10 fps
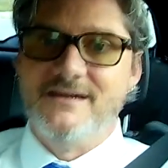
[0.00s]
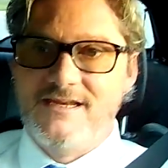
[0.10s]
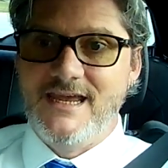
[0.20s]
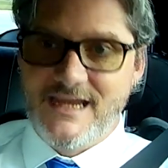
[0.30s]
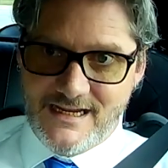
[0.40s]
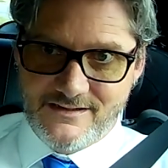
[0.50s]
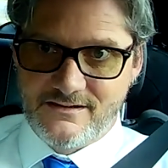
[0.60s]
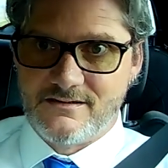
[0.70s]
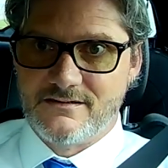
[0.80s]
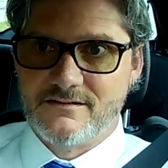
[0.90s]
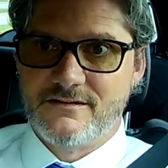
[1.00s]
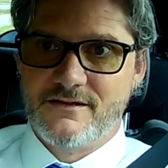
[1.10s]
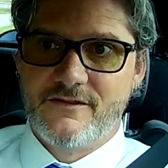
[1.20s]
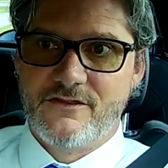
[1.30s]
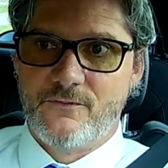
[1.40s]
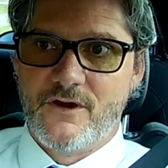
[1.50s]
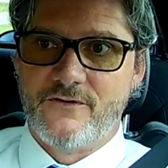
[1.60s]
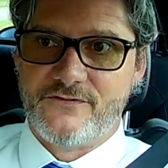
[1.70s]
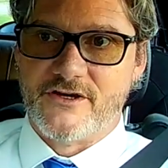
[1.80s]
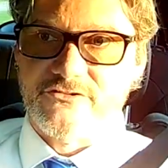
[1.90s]
need the
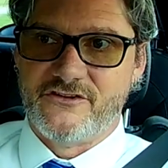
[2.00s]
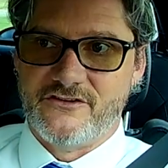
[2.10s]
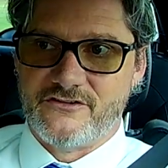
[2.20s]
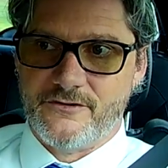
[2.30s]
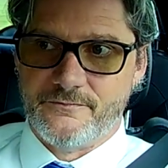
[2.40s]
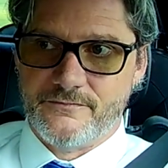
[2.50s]
welfare system.